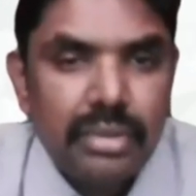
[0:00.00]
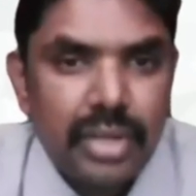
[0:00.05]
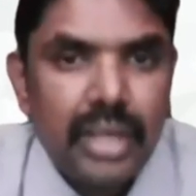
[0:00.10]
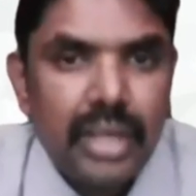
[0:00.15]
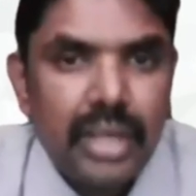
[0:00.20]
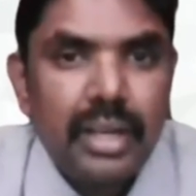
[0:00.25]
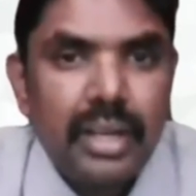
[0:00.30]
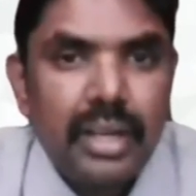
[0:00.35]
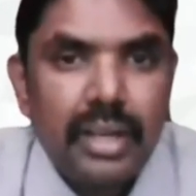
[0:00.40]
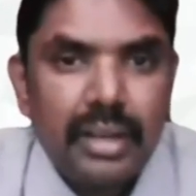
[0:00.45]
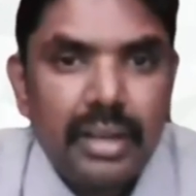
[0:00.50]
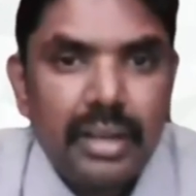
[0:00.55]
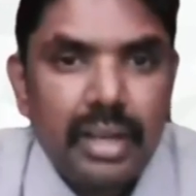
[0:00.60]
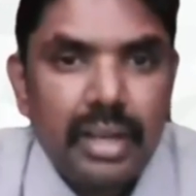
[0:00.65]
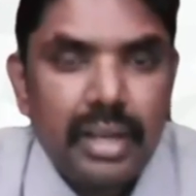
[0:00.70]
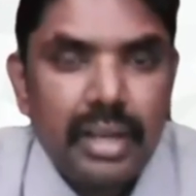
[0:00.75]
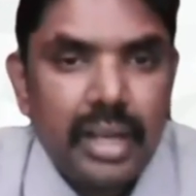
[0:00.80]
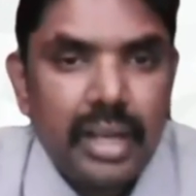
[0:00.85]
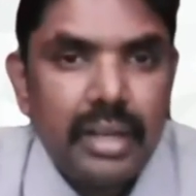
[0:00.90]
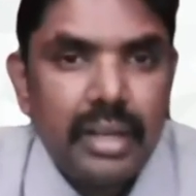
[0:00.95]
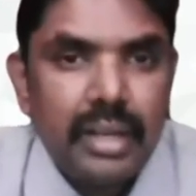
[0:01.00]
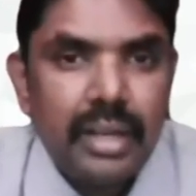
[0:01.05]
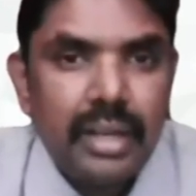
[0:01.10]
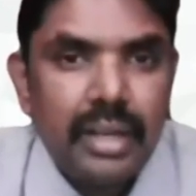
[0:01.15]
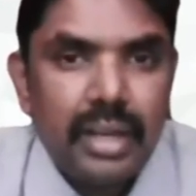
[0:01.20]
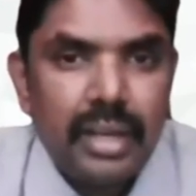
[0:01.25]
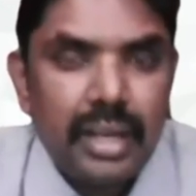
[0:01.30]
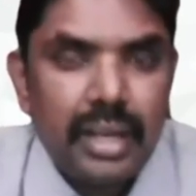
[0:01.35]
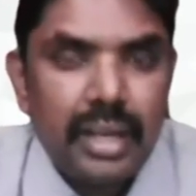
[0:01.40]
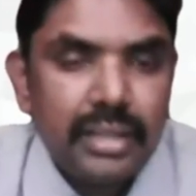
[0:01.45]
Shrey
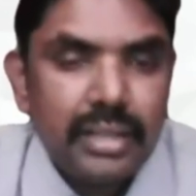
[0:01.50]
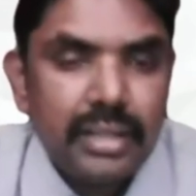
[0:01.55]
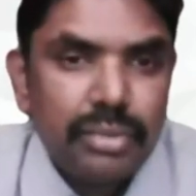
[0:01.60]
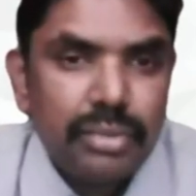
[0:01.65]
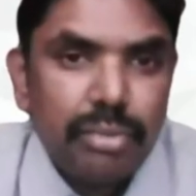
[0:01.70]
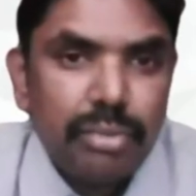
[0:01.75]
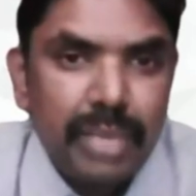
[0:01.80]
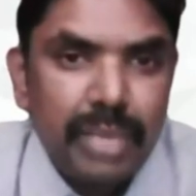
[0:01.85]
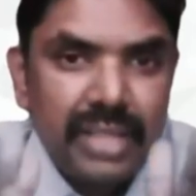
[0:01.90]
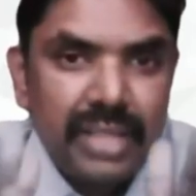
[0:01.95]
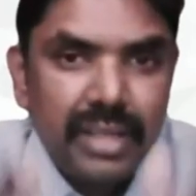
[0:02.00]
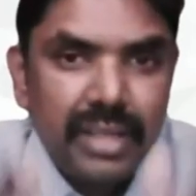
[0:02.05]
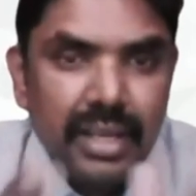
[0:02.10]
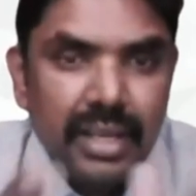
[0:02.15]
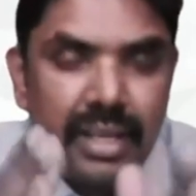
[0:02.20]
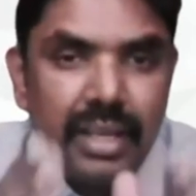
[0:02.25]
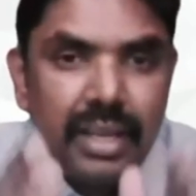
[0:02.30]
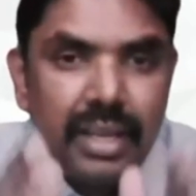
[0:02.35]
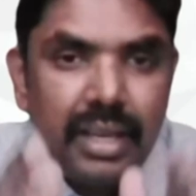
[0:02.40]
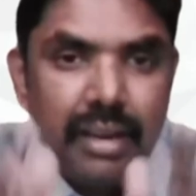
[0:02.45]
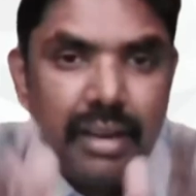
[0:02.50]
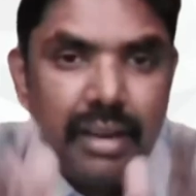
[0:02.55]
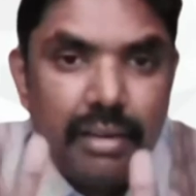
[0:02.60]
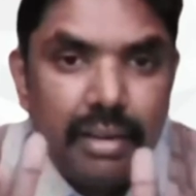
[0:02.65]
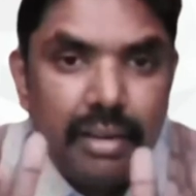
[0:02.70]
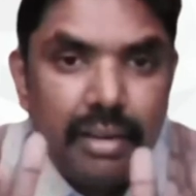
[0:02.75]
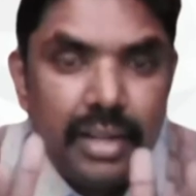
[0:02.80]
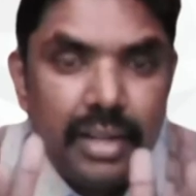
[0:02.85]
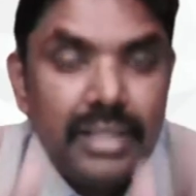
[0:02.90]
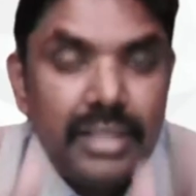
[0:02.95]
and us, who basically
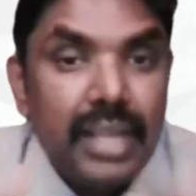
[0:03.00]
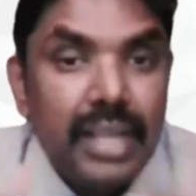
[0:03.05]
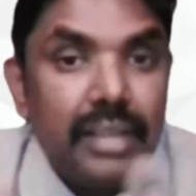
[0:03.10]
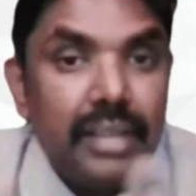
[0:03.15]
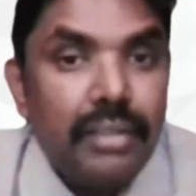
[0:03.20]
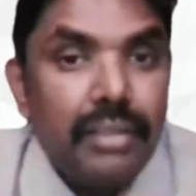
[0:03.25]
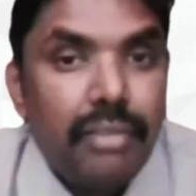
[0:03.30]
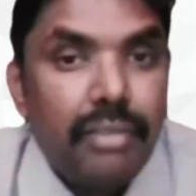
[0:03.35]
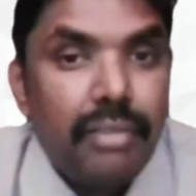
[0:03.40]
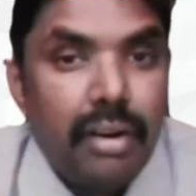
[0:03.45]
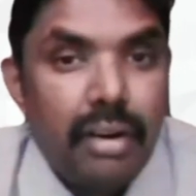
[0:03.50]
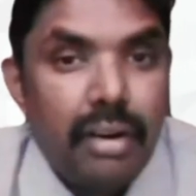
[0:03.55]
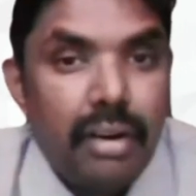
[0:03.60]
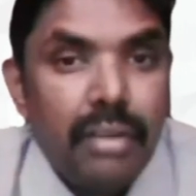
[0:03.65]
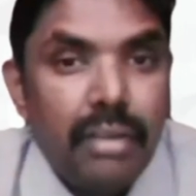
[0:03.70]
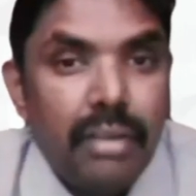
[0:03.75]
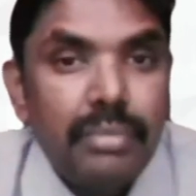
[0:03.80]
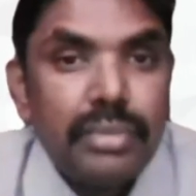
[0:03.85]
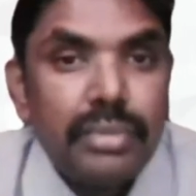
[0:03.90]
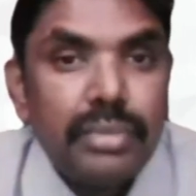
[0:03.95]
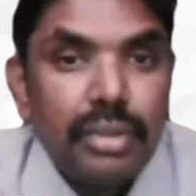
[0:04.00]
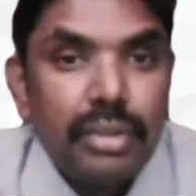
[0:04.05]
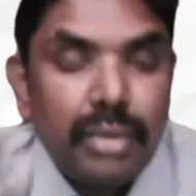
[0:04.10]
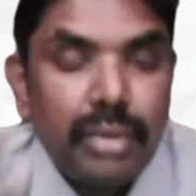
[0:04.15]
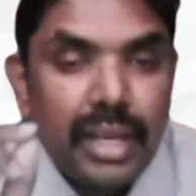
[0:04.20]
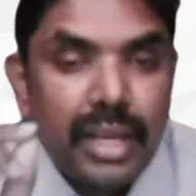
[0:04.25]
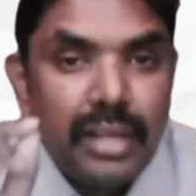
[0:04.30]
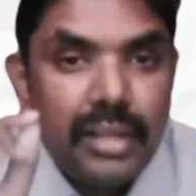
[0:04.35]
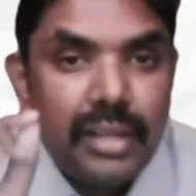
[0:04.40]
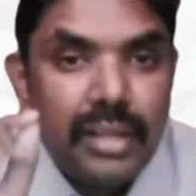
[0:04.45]
design the forms,
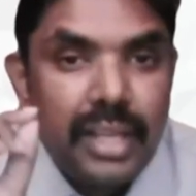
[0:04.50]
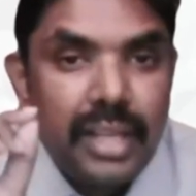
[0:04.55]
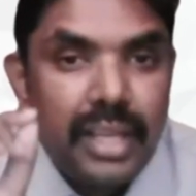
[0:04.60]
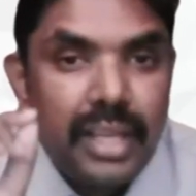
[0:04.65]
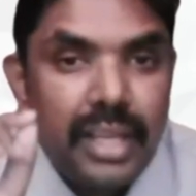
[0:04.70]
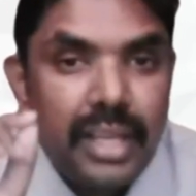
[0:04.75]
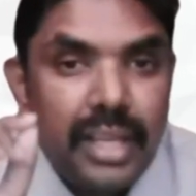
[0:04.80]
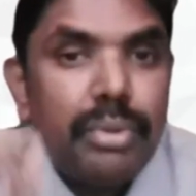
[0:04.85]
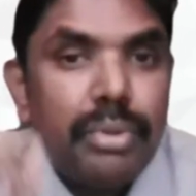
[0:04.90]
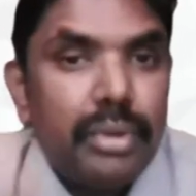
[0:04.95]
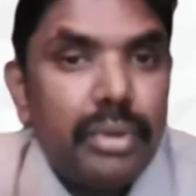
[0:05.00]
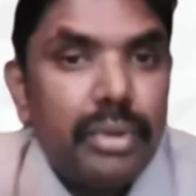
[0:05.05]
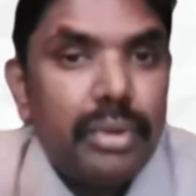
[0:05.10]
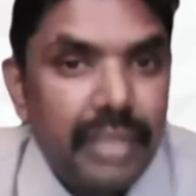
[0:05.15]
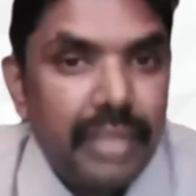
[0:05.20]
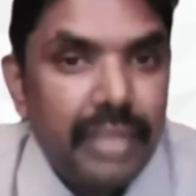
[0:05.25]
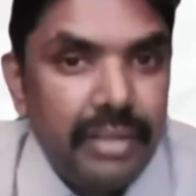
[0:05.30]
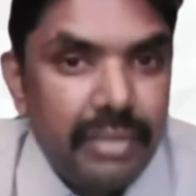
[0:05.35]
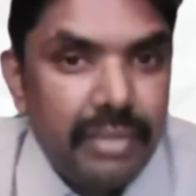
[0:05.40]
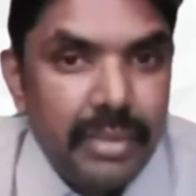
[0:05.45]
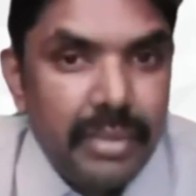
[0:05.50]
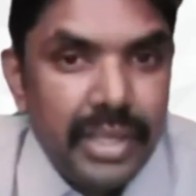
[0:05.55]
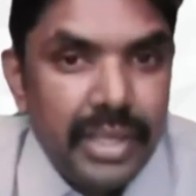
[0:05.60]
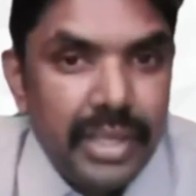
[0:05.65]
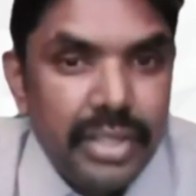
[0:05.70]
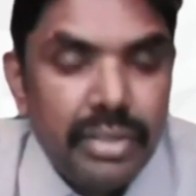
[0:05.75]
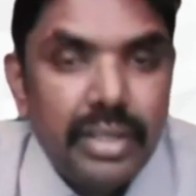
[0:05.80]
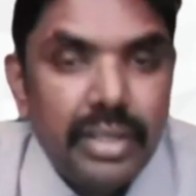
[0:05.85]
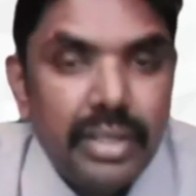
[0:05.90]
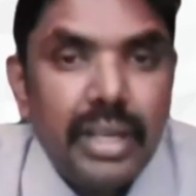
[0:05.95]
look at the input of
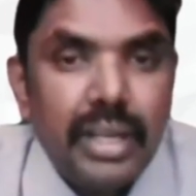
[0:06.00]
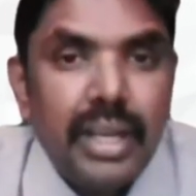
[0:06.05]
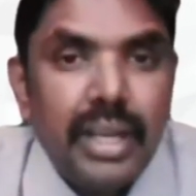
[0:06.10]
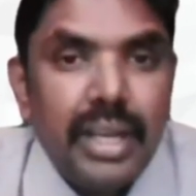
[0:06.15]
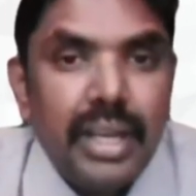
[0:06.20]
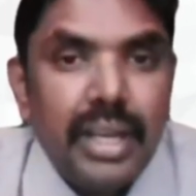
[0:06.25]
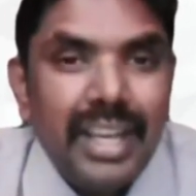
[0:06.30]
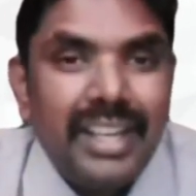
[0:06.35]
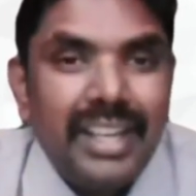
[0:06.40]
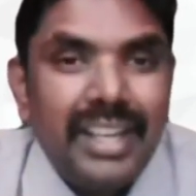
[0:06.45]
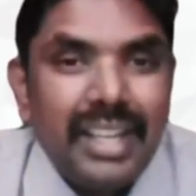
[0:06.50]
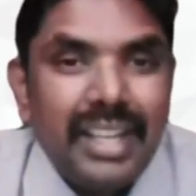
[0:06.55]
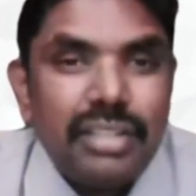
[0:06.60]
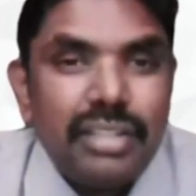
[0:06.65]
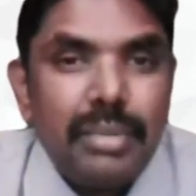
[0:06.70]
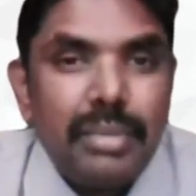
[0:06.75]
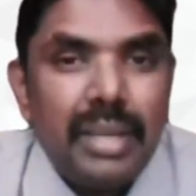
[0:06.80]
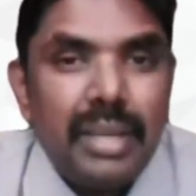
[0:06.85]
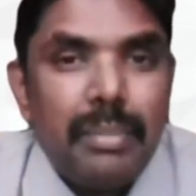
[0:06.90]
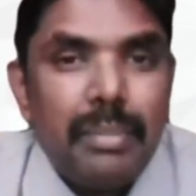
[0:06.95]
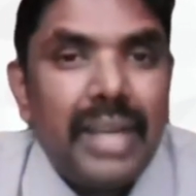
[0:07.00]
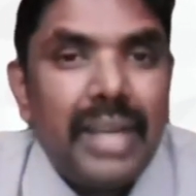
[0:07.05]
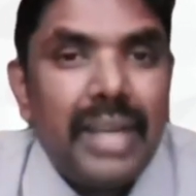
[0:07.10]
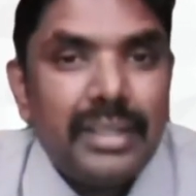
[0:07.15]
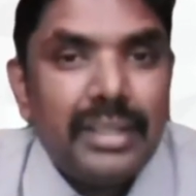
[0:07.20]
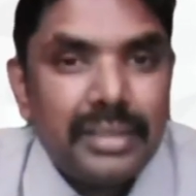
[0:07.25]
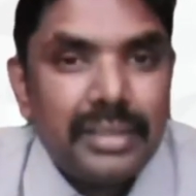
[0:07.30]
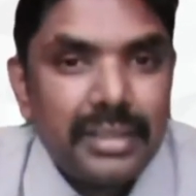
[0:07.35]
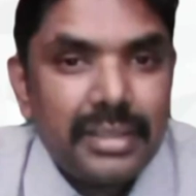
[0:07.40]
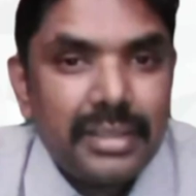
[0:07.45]
information, it has to be a
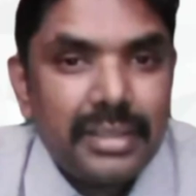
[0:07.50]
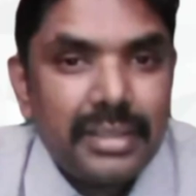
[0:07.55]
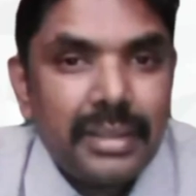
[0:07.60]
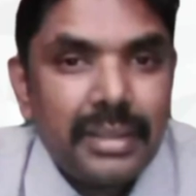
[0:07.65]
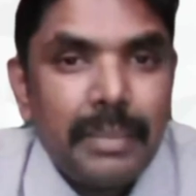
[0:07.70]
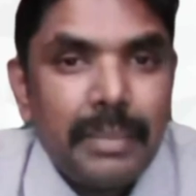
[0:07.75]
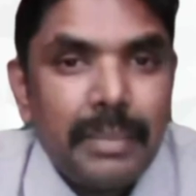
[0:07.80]
balance.